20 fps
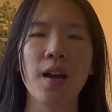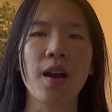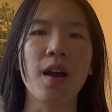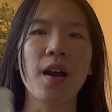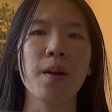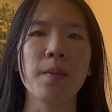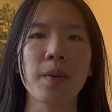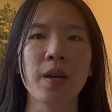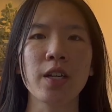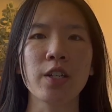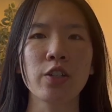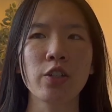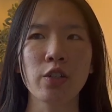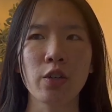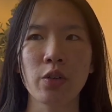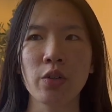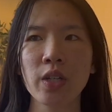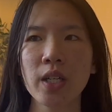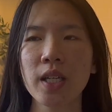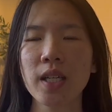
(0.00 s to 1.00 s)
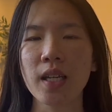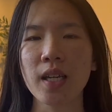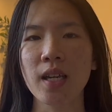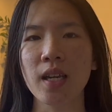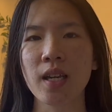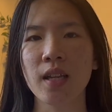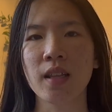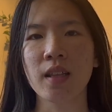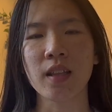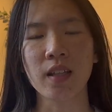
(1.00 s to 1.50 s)
I showed it
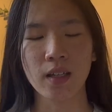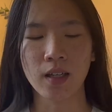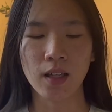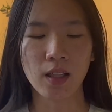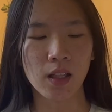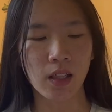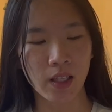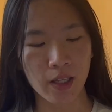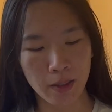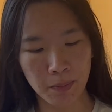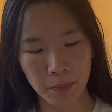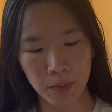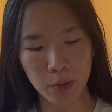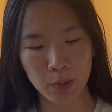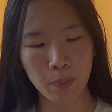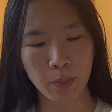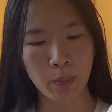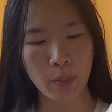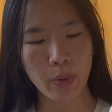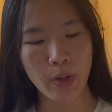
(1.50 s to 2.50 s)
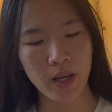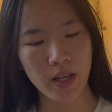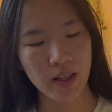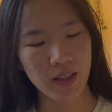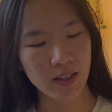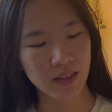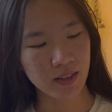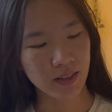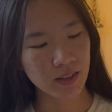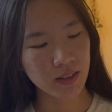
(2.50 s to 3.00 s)
in the clips, but
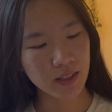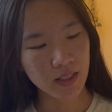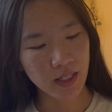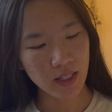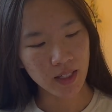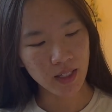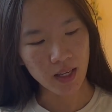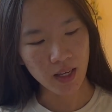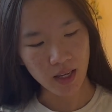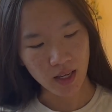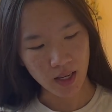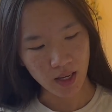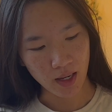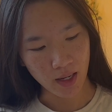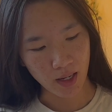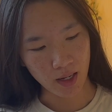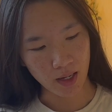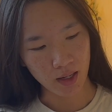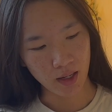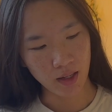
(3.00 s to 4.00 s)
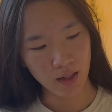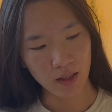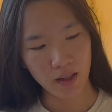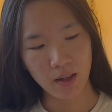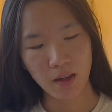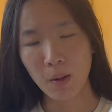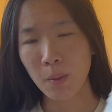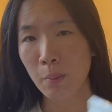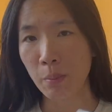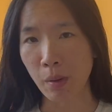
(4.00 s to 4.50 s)
this is like a
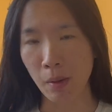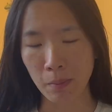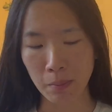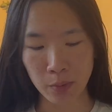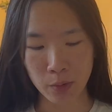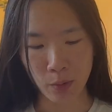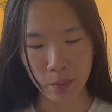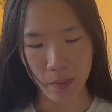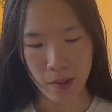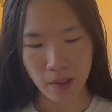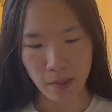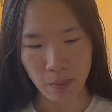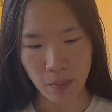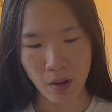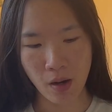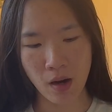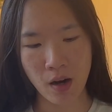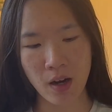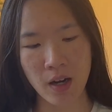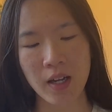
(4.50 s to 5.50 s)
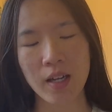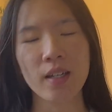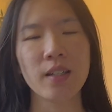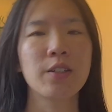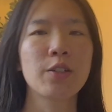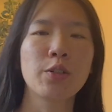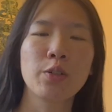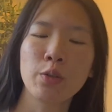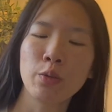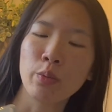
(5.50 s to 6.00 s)
bumblebee pot,
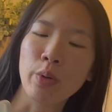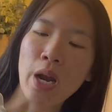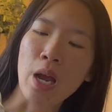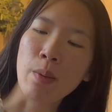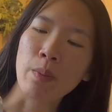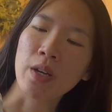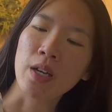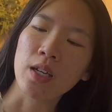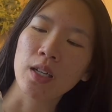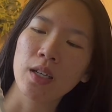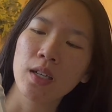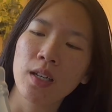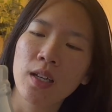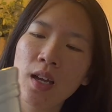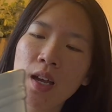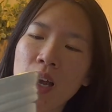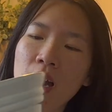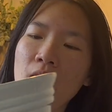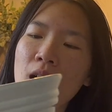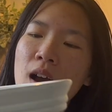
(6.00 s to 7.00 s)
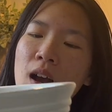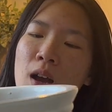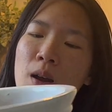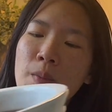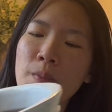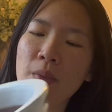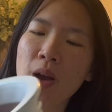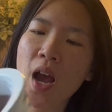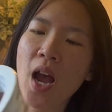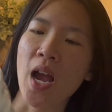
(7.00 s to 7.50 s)
ceramic.
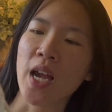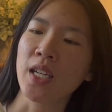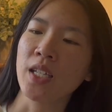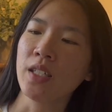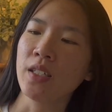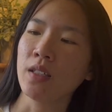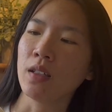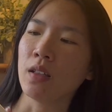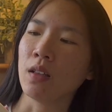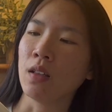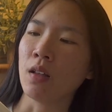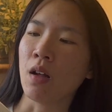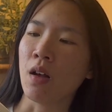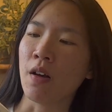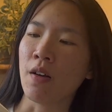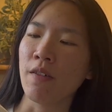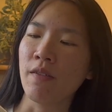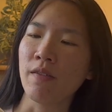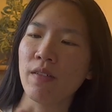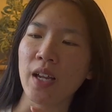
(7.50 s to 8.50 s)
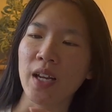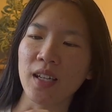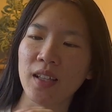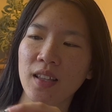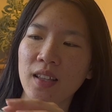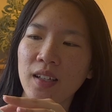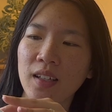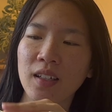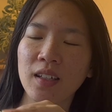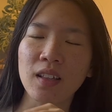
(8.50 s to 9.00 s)
I just love like
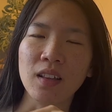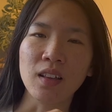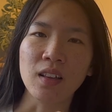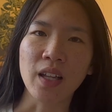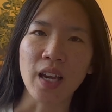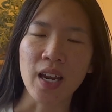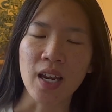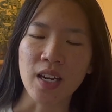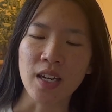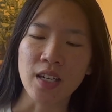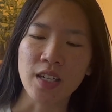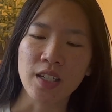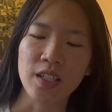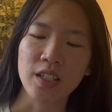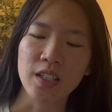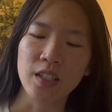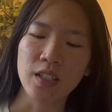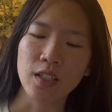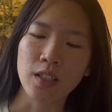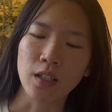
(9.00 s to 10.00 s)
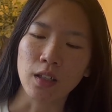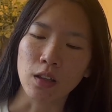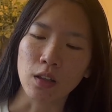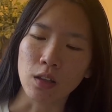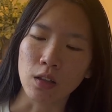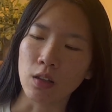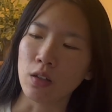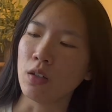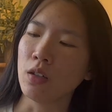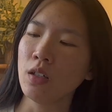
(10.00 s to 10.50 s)
the glazed
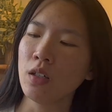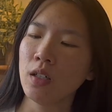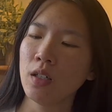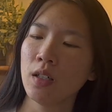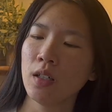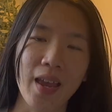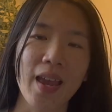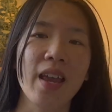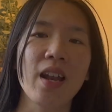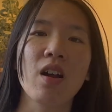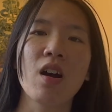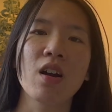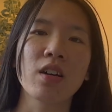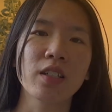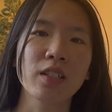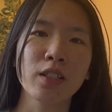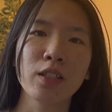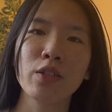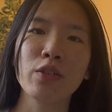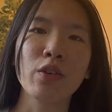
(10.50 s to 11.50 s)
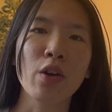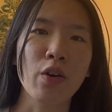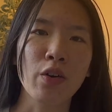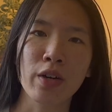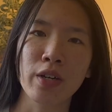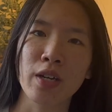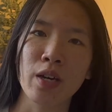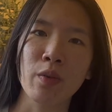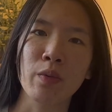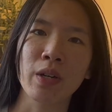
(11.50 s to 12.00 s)
look, and honestly no
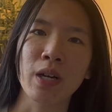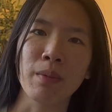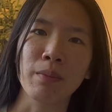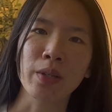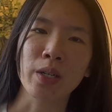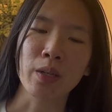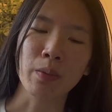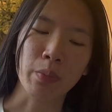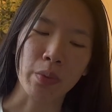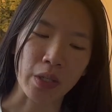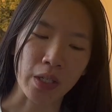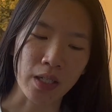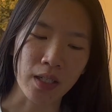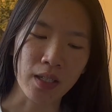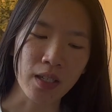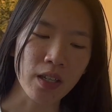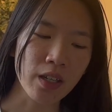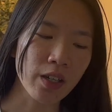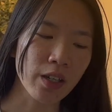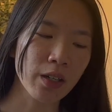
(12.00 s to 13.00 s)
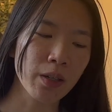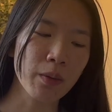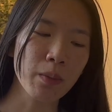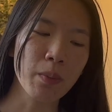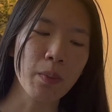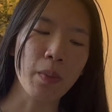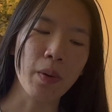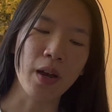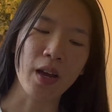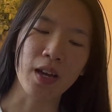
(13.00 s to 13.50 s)
idea what I'm gonna put in here,
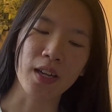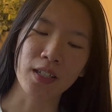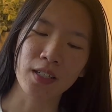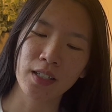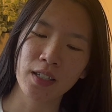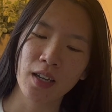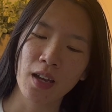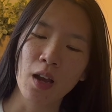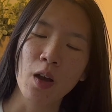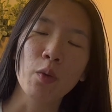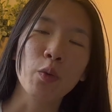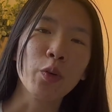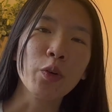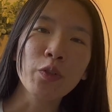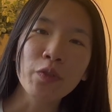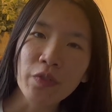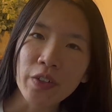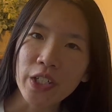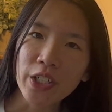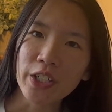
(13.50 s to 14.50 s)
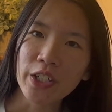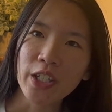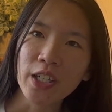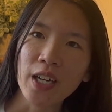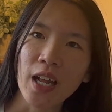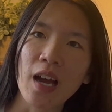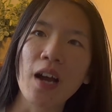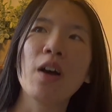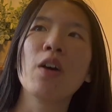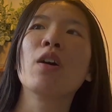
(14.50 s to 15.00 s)
but we'll figure it
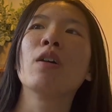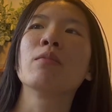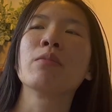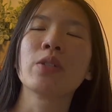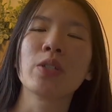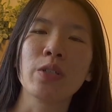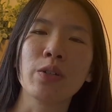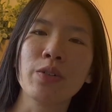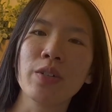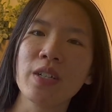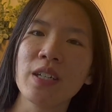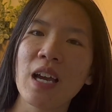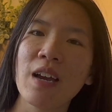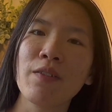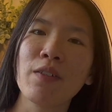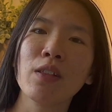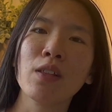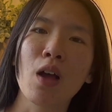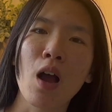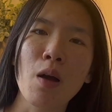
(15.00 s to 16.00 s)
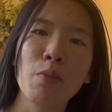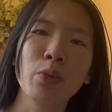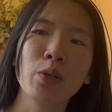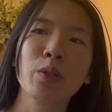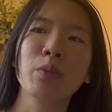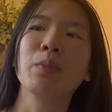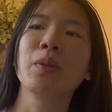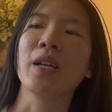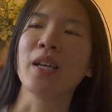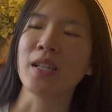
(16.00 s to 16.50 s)
out. I'm sure we're gonna have a lot
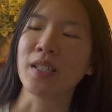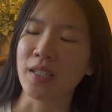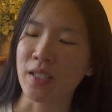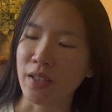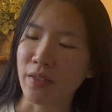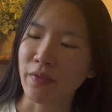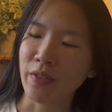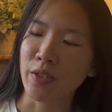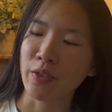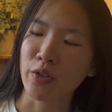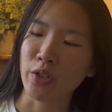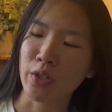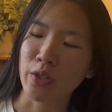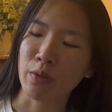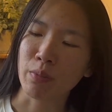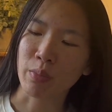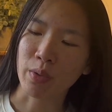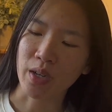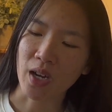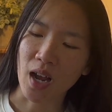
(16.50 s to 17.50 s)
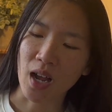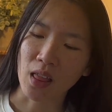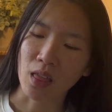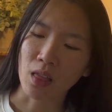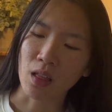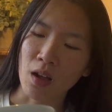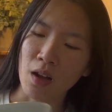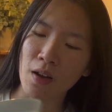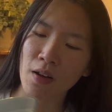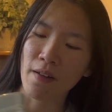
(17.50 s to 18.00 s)
more plants in the future, but I
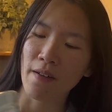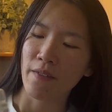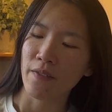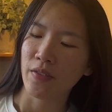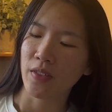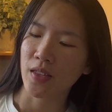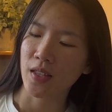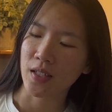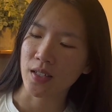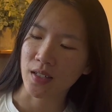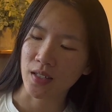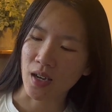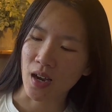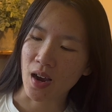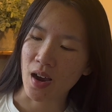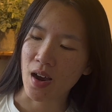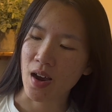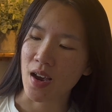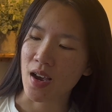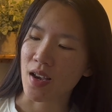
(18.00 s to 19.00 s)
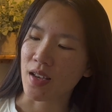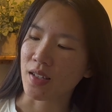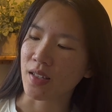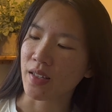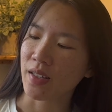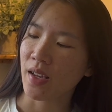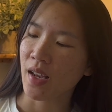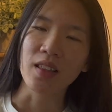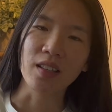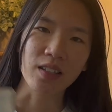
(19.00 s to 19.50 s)
love the
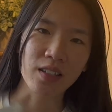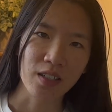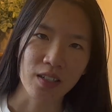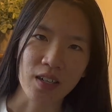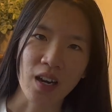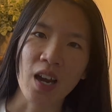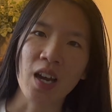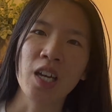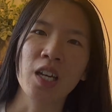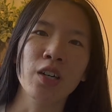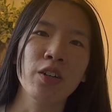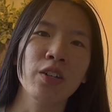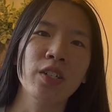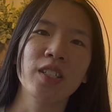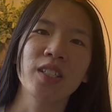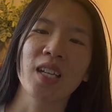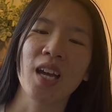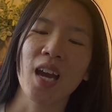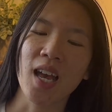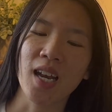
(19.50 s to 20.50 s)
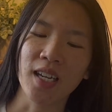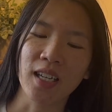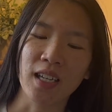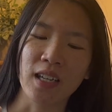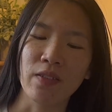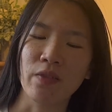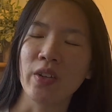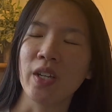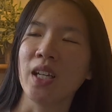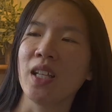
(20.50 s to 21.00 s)
size, the style. It's kind of
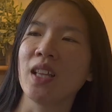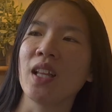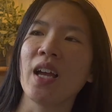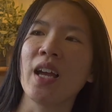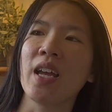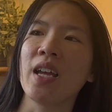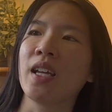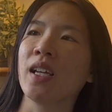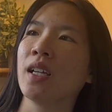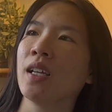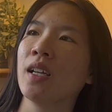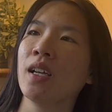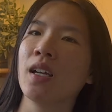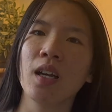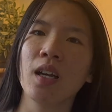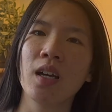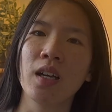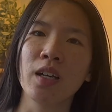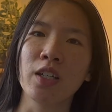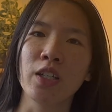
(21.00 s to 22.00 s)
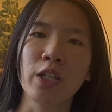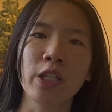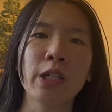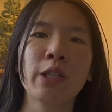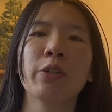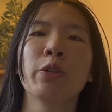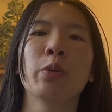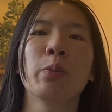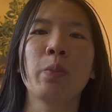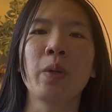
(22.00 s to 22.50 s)
giving like
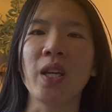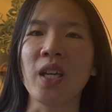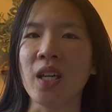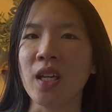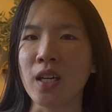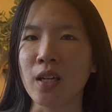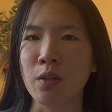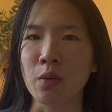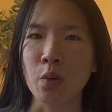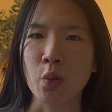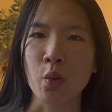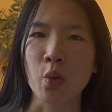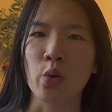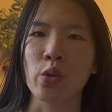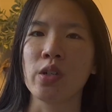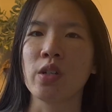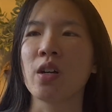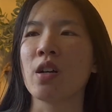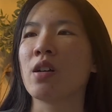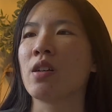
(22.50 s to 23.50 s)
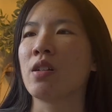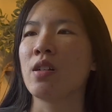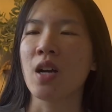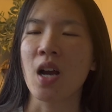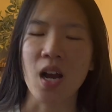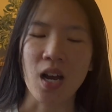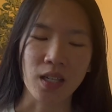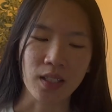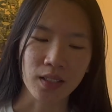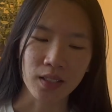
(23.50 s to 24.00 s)
European courtyard
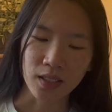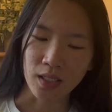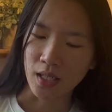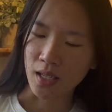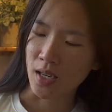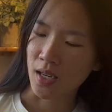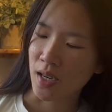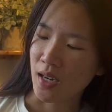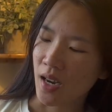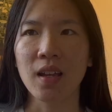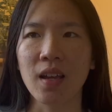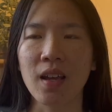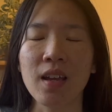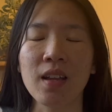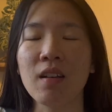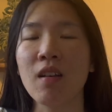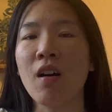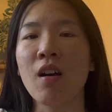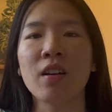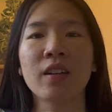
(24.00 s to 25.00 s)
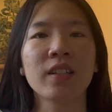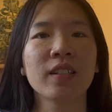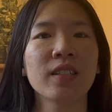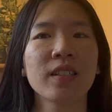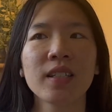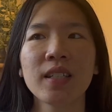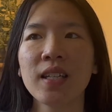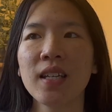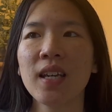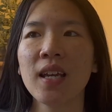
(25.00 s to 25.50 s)
Tuscan, and
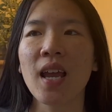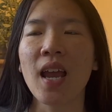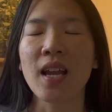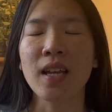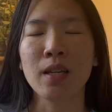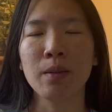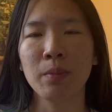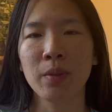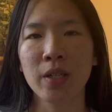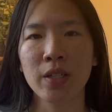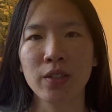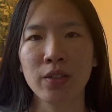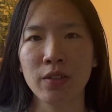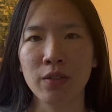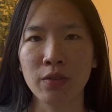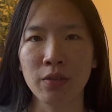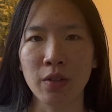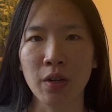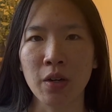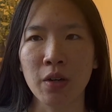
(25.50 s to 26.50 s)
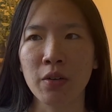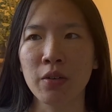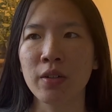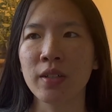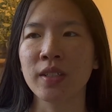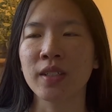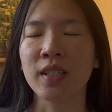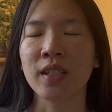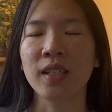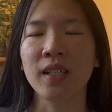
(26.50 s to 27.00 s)
honestly any place you go
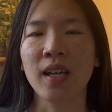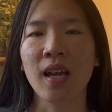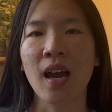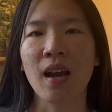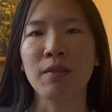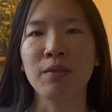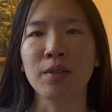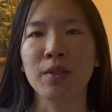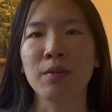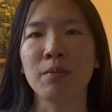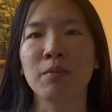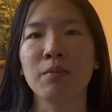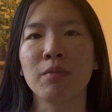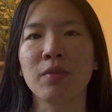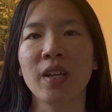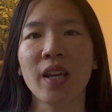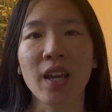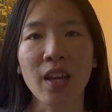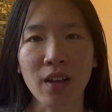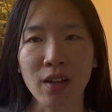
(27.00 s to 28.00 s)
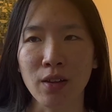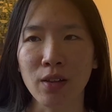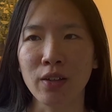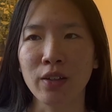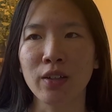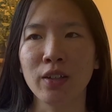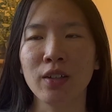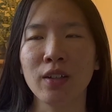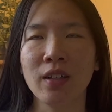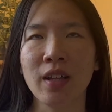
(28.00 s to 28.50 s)
is gonna have some
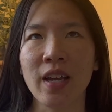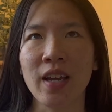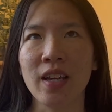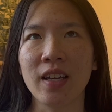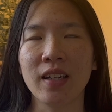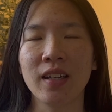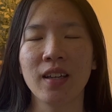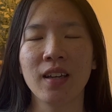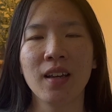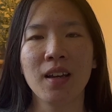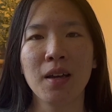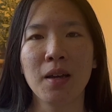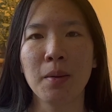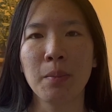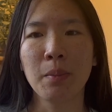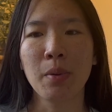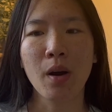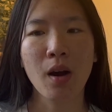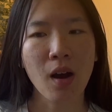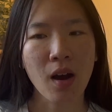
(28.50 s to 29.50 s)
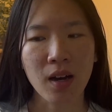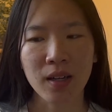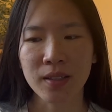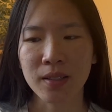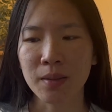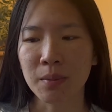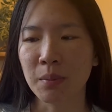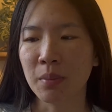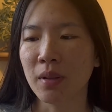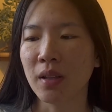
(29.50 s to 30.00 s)
killer like
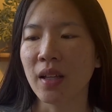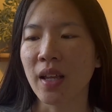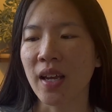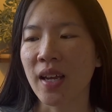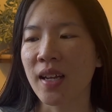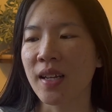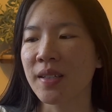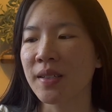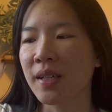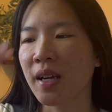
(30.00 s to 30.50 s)
pots and plants.